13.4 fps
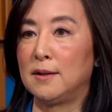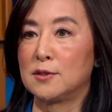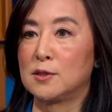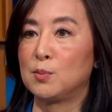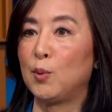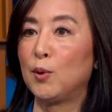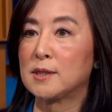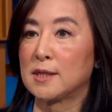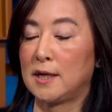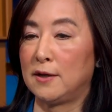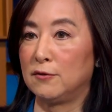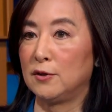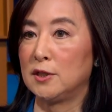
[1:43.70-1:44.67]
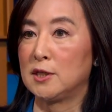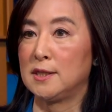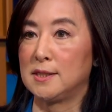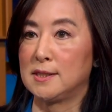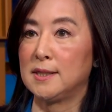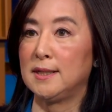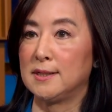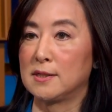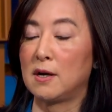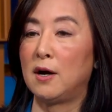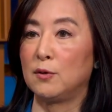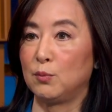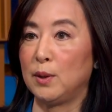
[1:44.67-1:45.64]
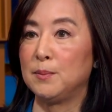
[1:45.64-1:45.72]
sports coverage is
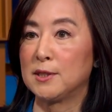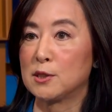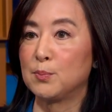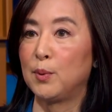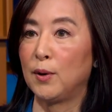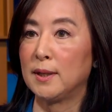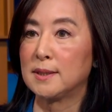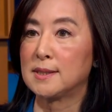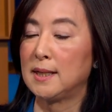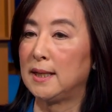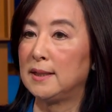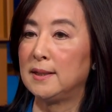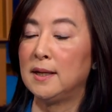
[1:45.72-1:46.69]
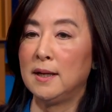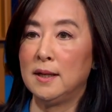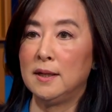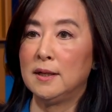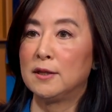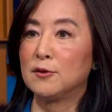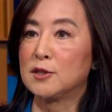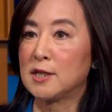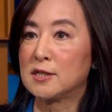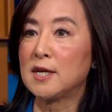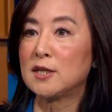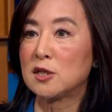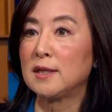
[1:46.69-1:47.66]
on women's sports. And there's just such a